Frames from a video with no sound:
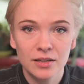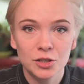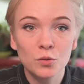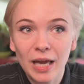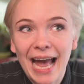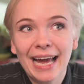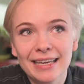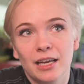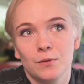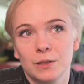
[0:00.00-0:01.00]
you can
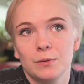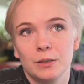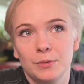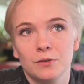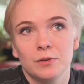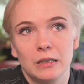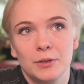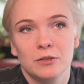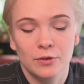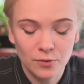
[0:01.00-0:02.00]
get a really, really beautiful
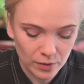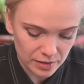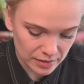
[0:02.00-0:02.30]
image of a forest,